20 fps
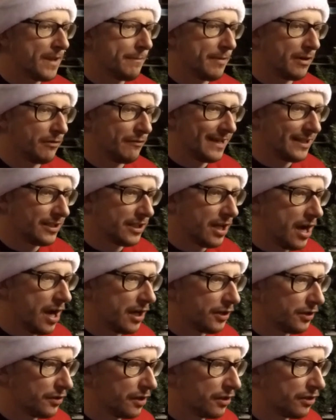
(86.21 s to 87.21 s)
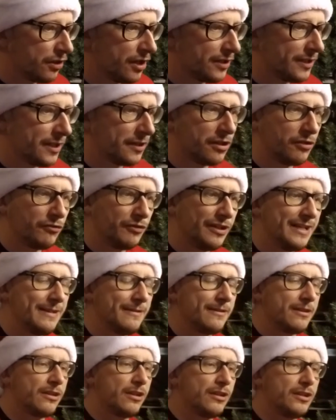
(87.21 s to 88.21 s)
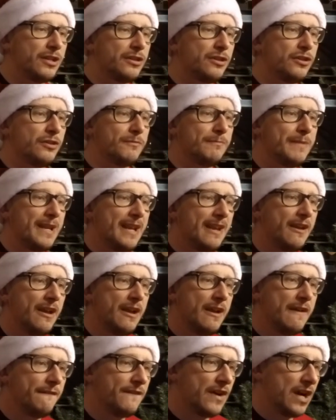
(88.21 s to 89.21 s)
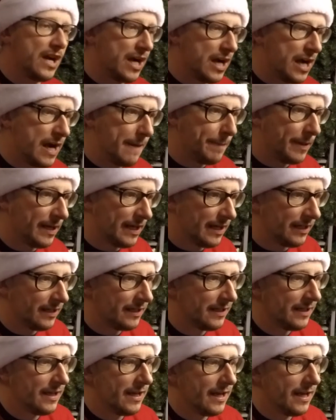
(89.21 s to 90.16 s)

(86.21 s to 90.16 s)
But a red card on the 33rd minute for Harper.